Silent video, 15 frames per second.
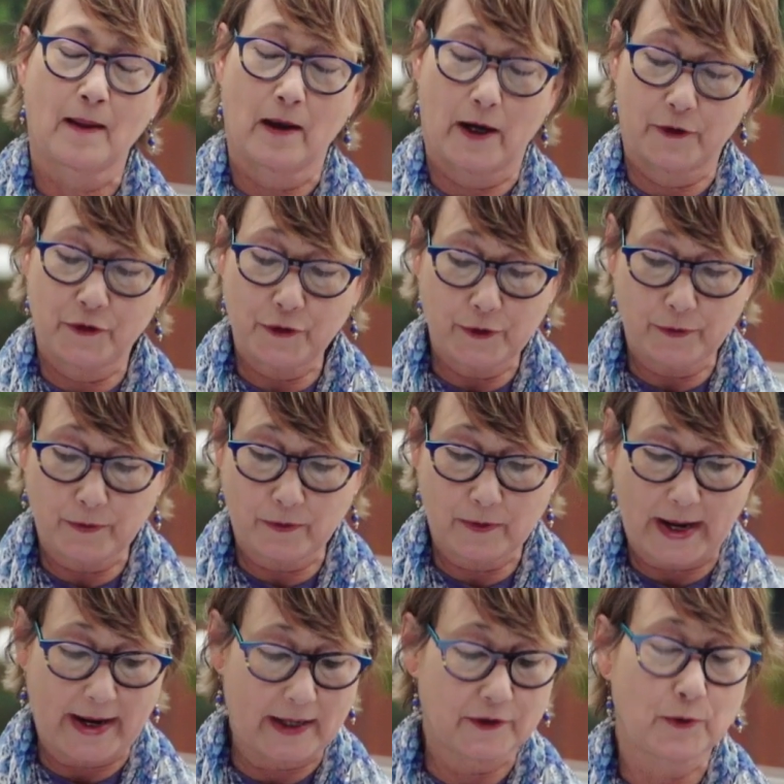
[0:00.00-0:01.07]
A new
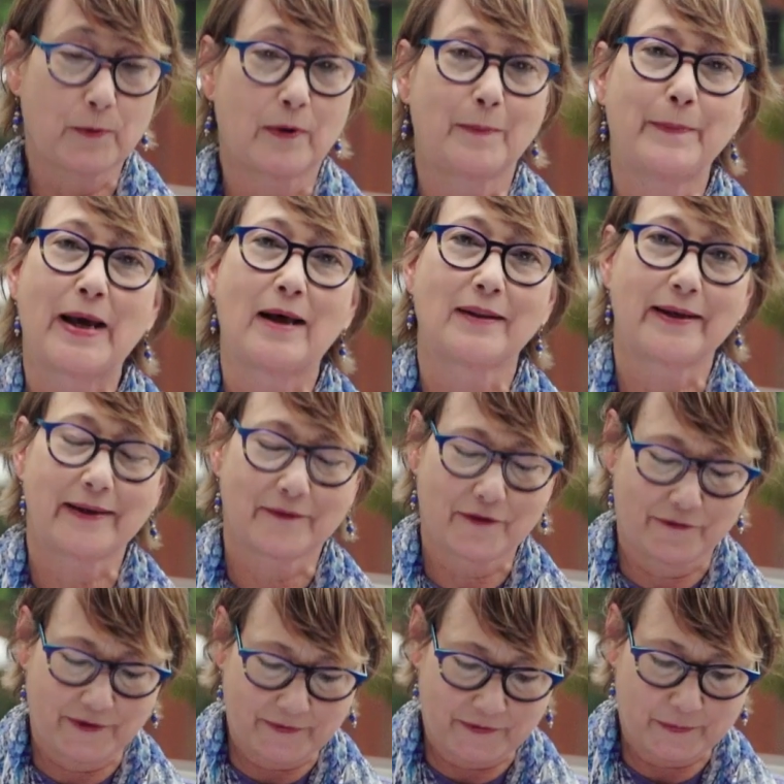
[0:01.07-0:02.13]
annual ballet and
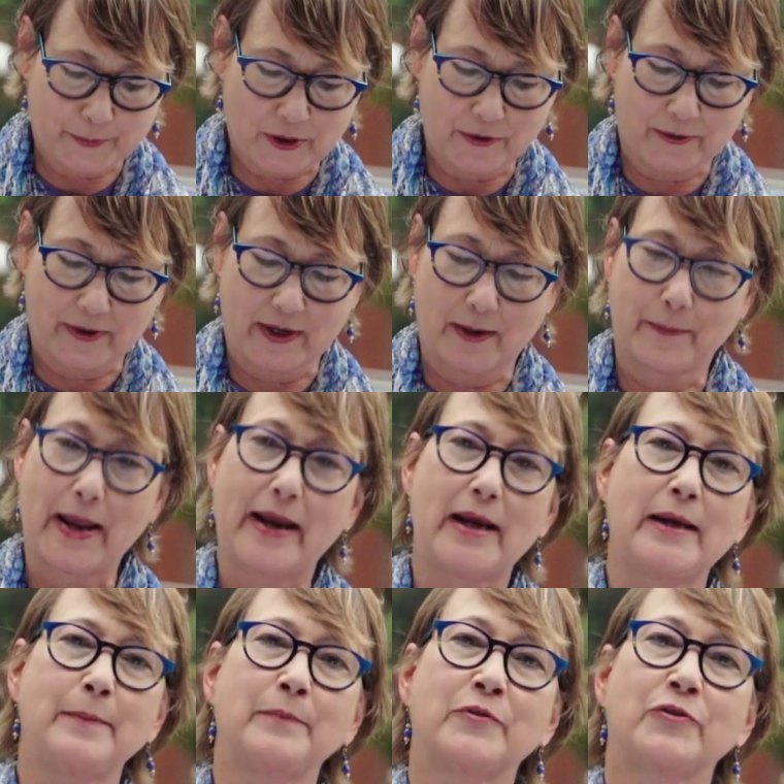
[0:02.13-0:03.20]
fifth program
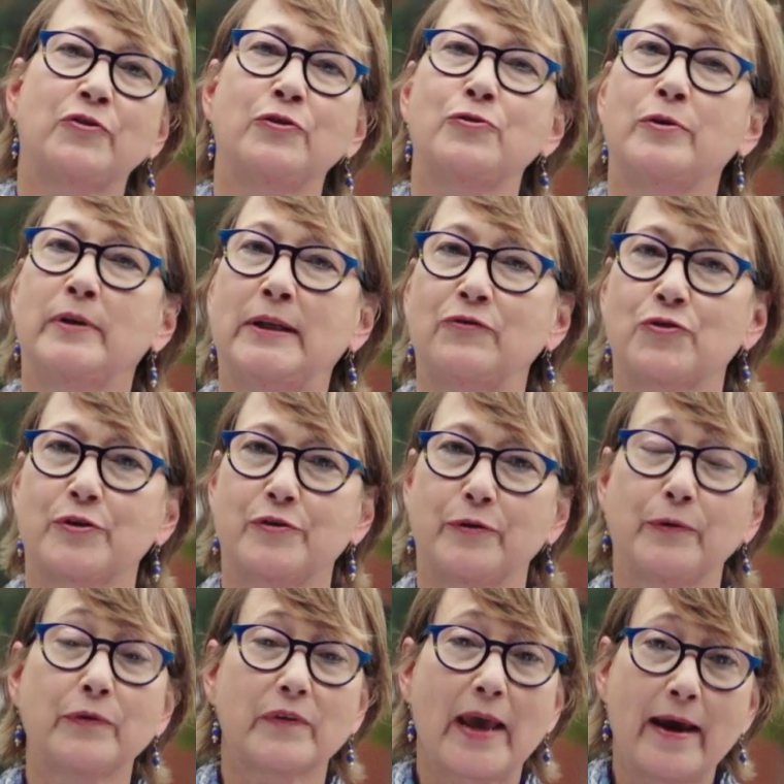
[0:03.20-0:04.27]
aimed to
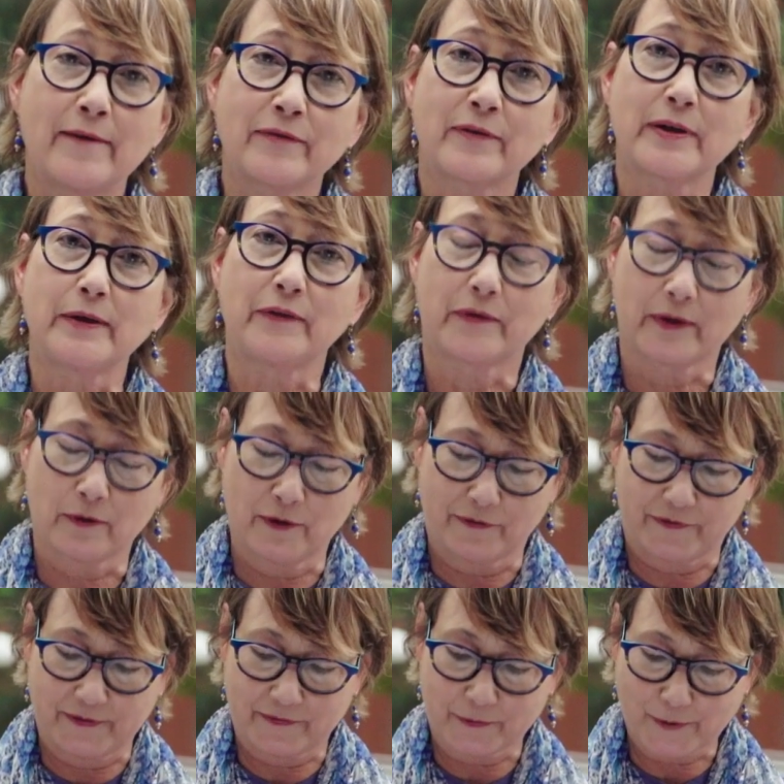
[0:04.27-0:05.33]
introduce every single
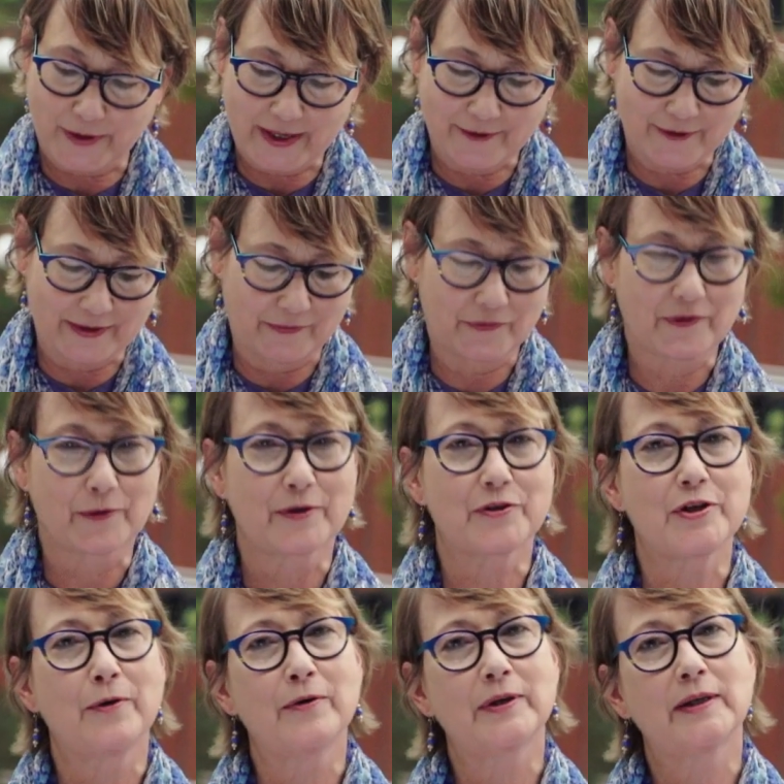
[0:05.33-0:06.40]
fifth grader in
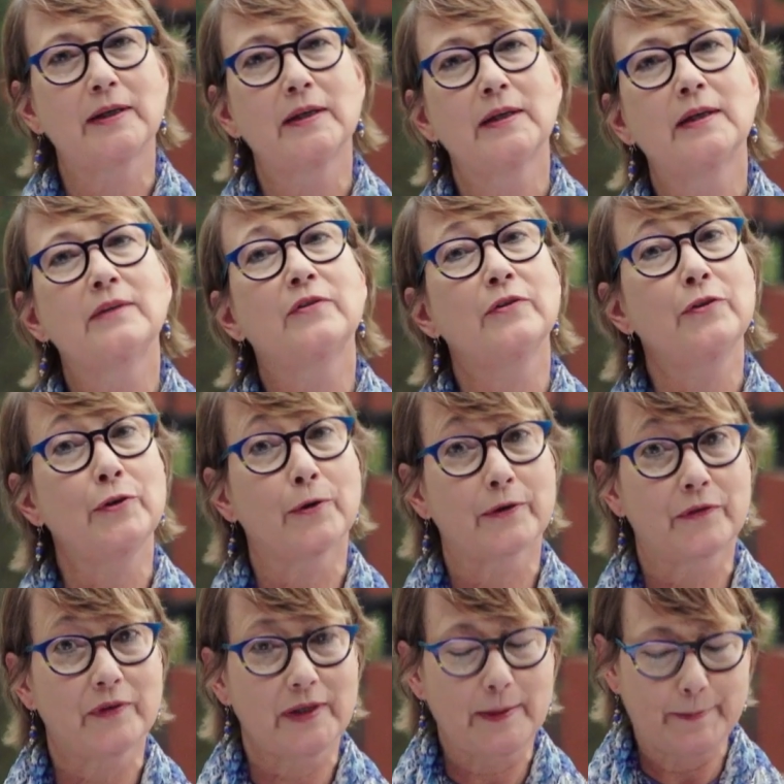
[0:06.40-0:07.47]
Saratoga to New York City